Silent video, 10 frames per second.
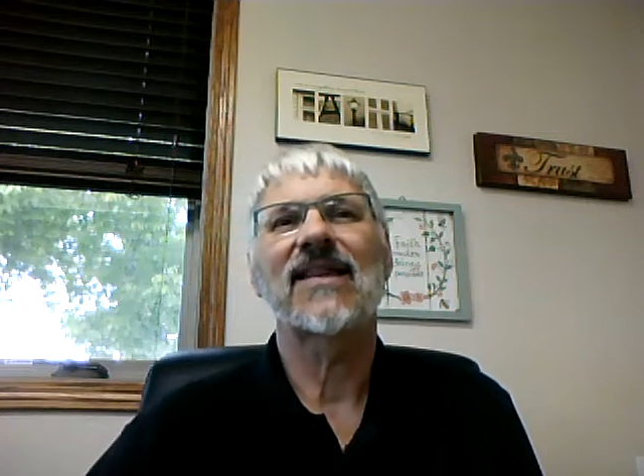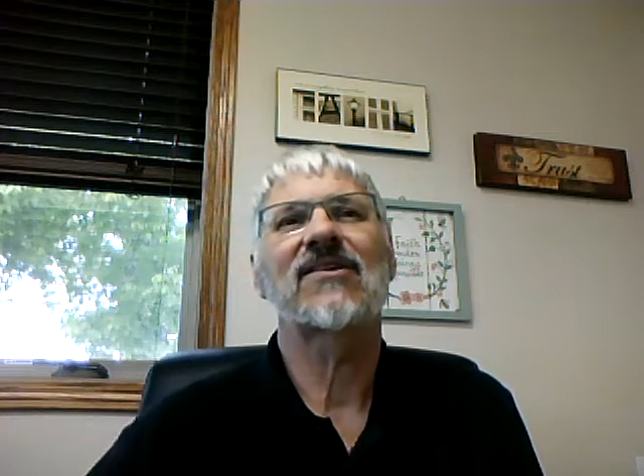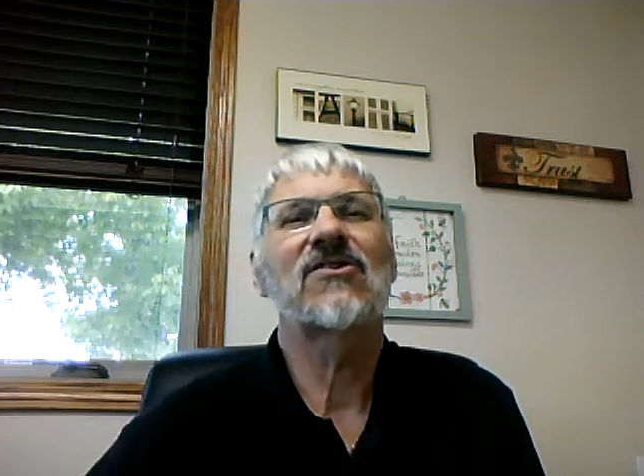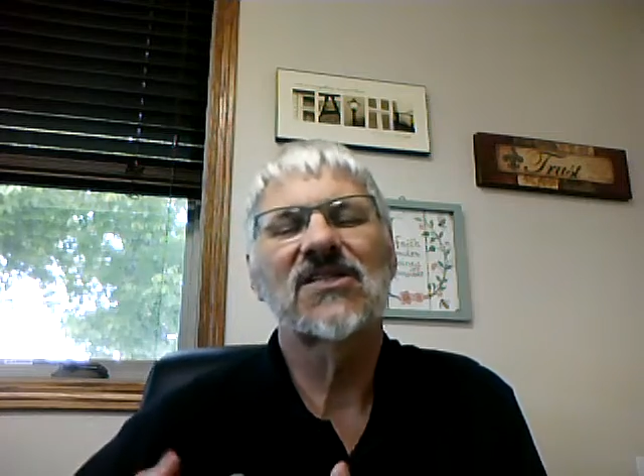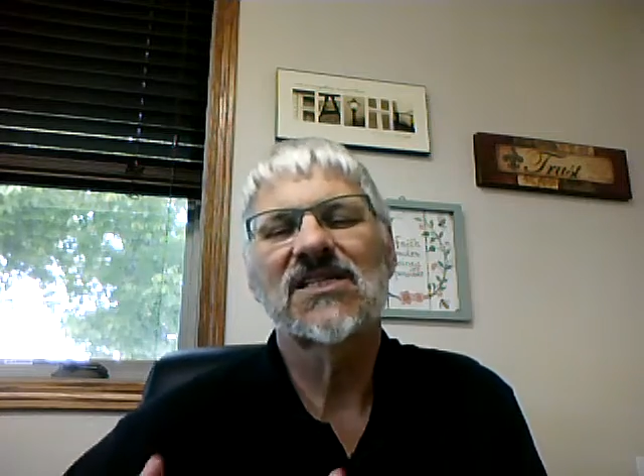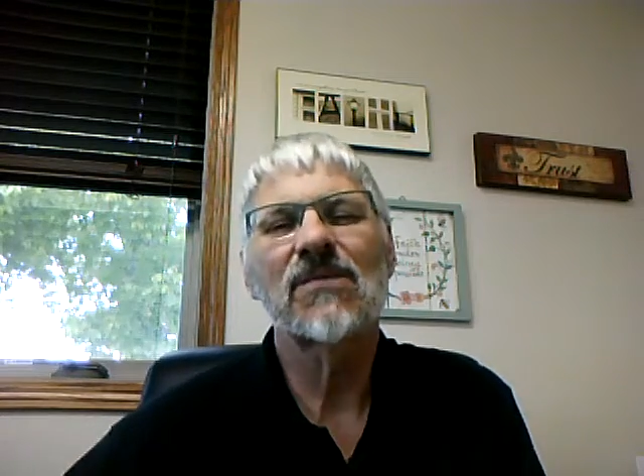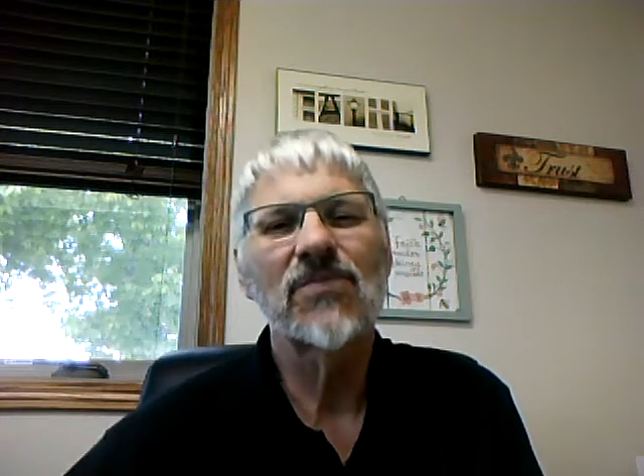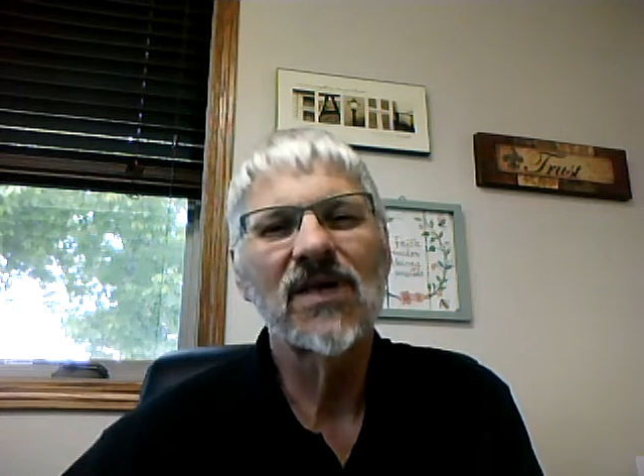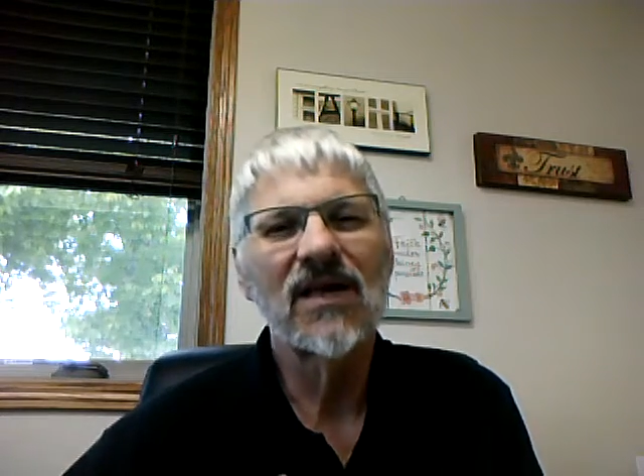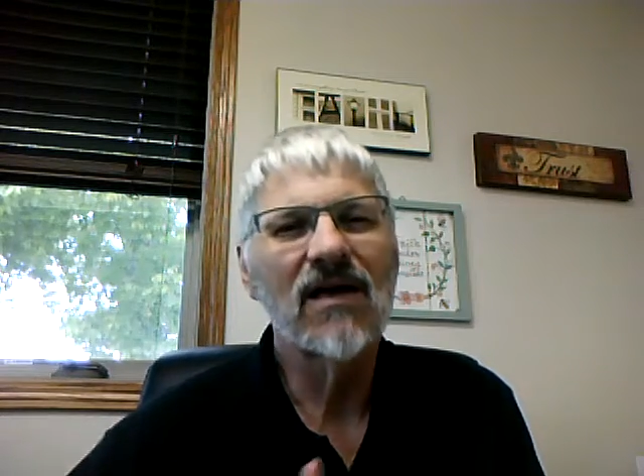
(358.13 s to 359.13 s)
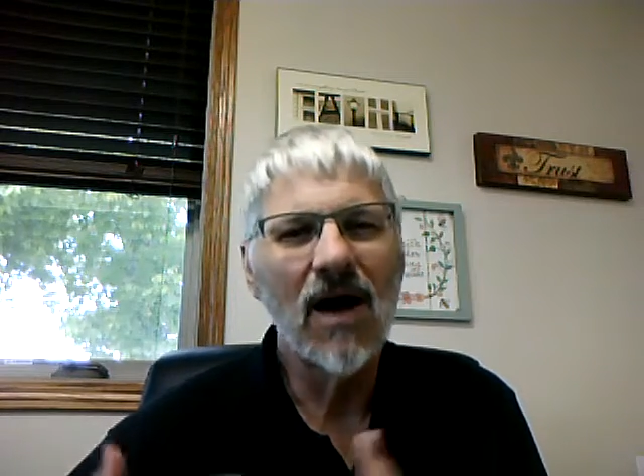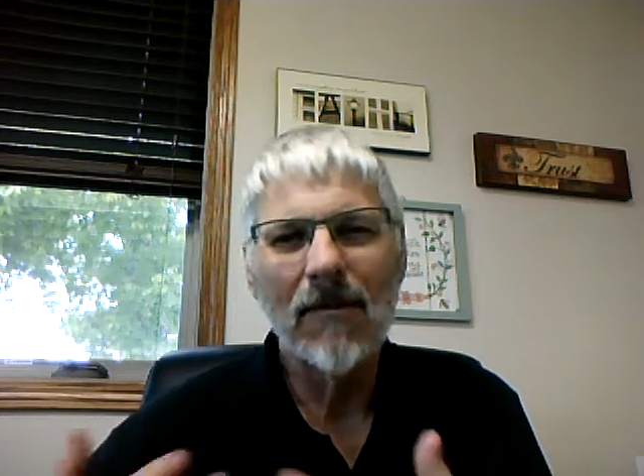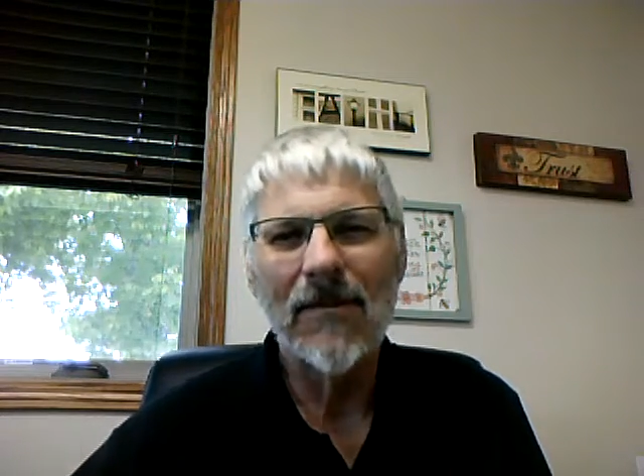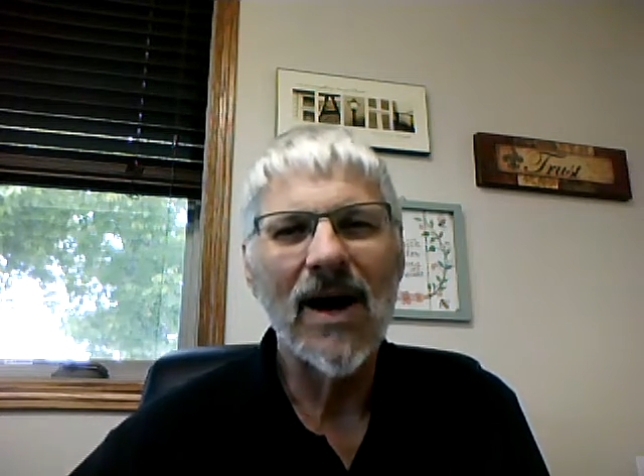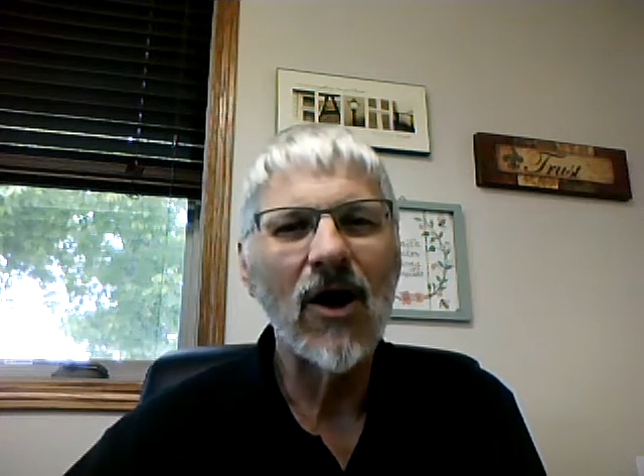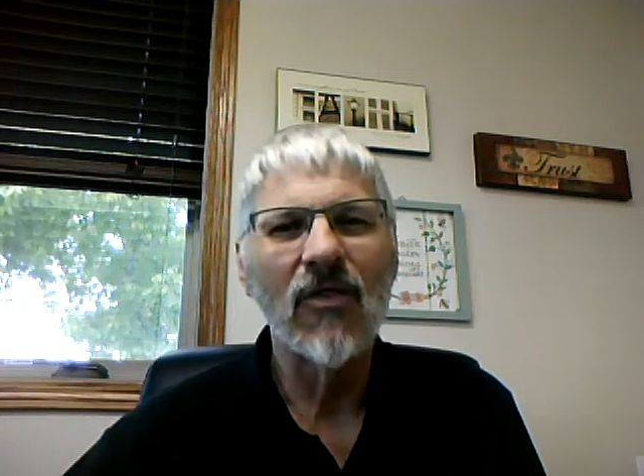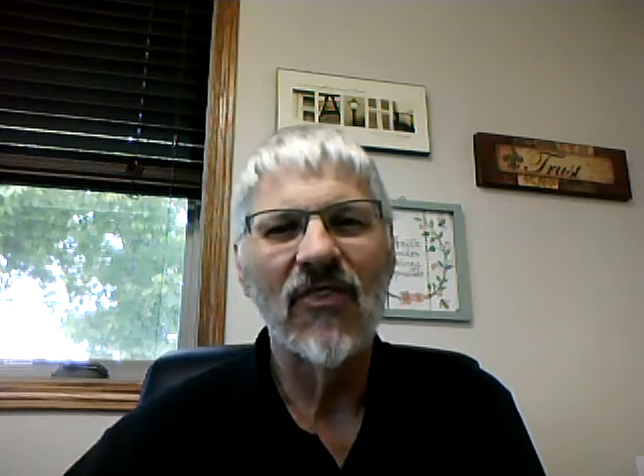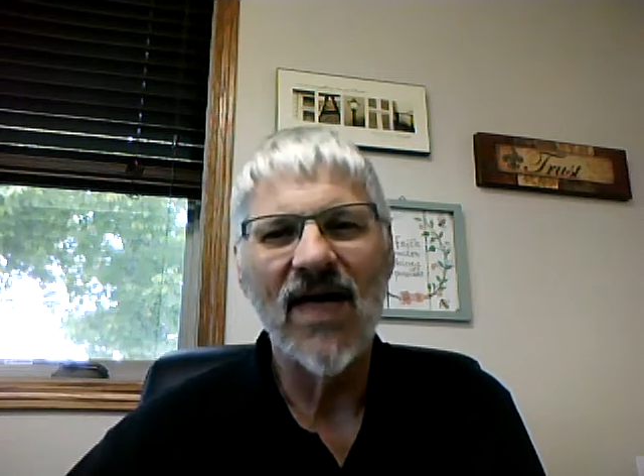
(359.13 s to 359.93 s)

there's something about